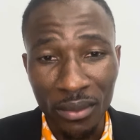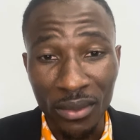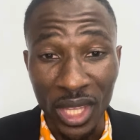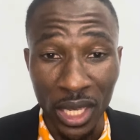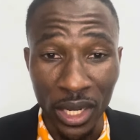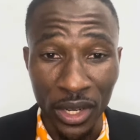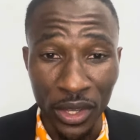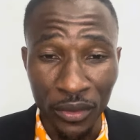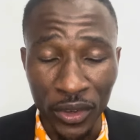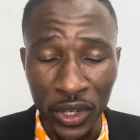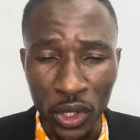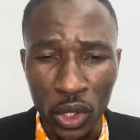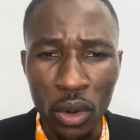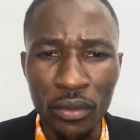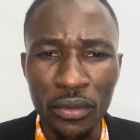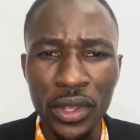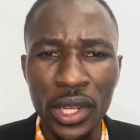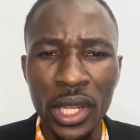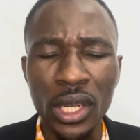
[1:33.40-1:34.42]
And if you're
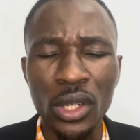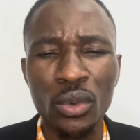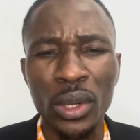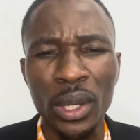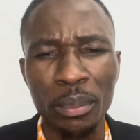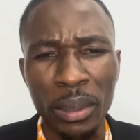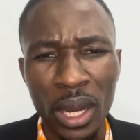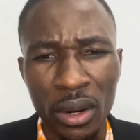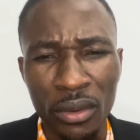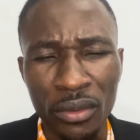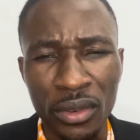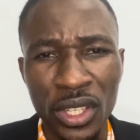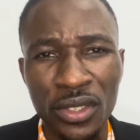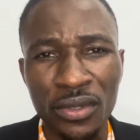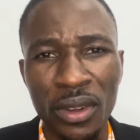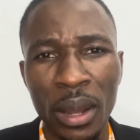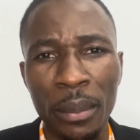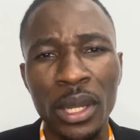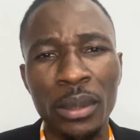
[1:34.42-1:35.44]
confident we're part of this
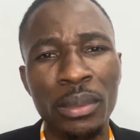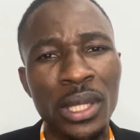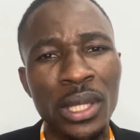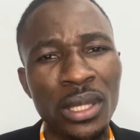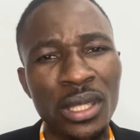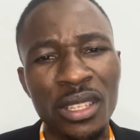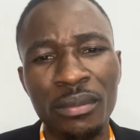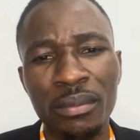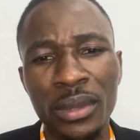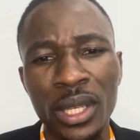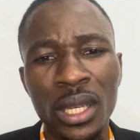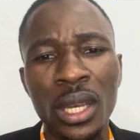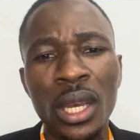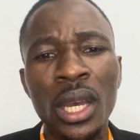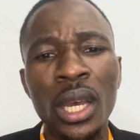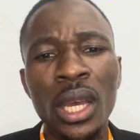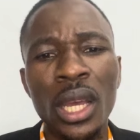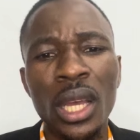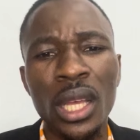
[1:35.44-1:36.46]
family, please
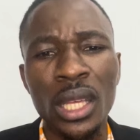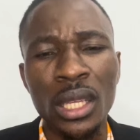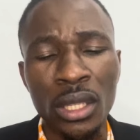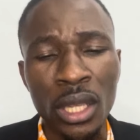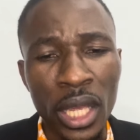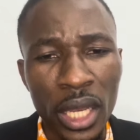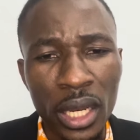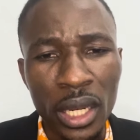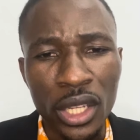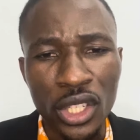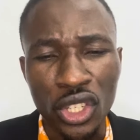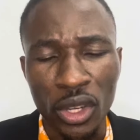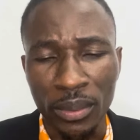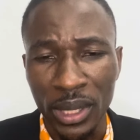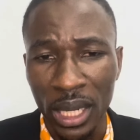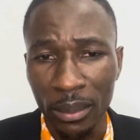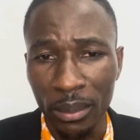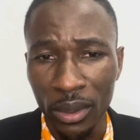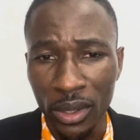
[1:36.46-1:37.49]
hit the
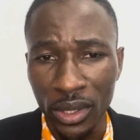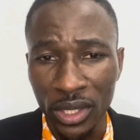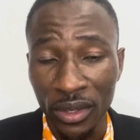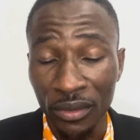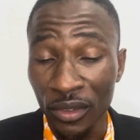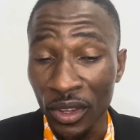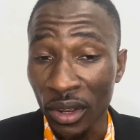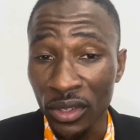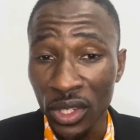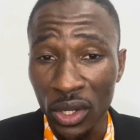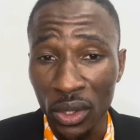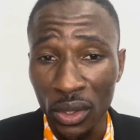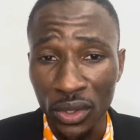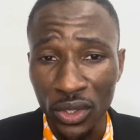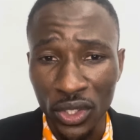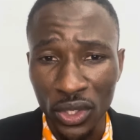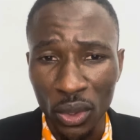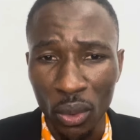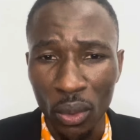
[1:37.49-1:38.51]
subscribe button if you haven't
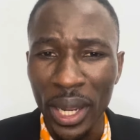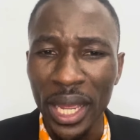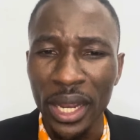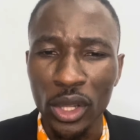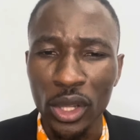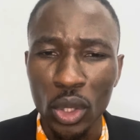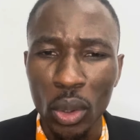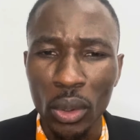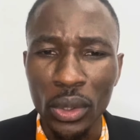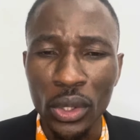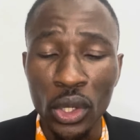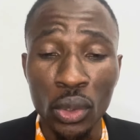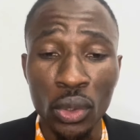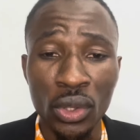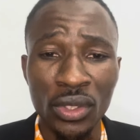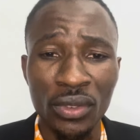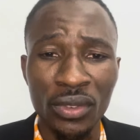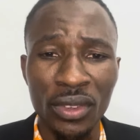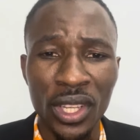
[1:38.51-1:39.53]
done so, and turn on your
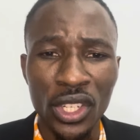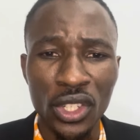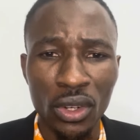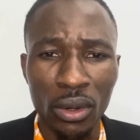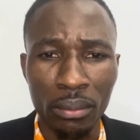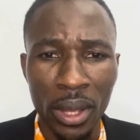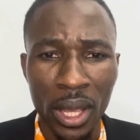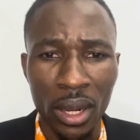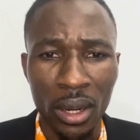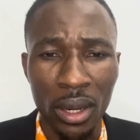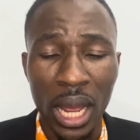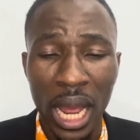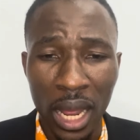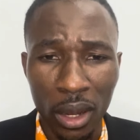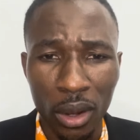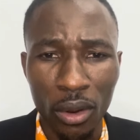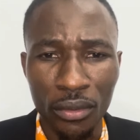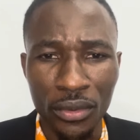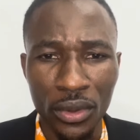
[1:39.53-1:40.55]
notification bell.
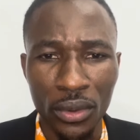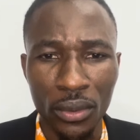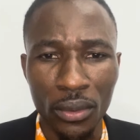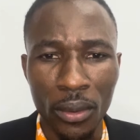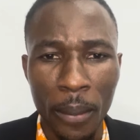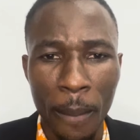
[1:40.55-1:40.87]
I love you.